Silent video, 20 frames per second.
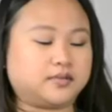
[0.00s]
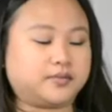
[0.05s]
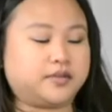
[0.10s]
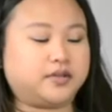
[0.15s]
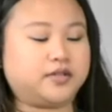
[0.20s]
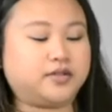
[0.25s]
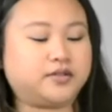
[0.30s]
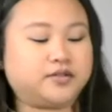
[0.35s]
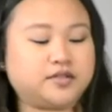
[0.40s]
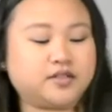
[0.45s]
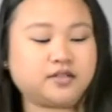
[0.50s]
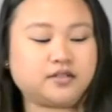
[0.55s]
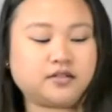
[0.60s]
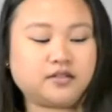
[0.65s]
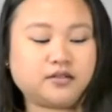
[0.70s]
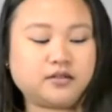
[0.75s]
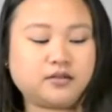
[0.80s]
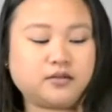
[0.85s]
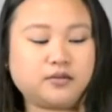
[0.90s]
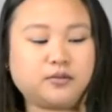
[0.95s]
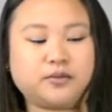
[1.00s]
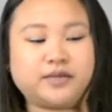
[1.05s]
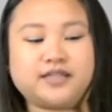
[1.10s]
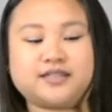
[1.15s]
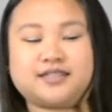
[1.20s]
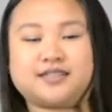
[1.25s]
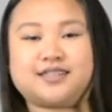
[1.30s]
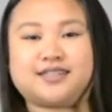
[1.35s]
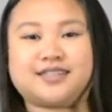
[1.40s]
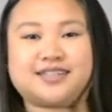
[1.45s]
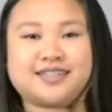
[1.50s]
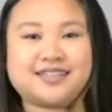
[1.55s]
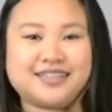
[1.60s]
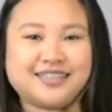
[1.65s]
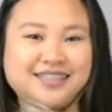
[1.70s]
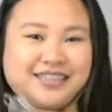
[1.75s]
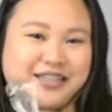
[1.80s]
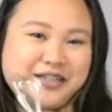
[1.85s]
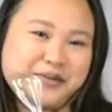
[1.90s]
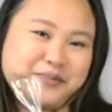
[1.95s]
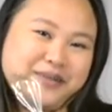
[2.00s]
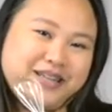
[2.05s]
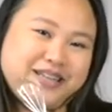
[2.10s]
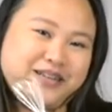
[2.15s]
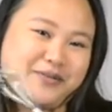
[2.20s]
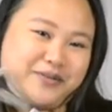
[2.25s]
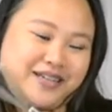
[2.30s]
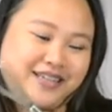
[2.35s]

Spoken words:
I'm gonna use this little mini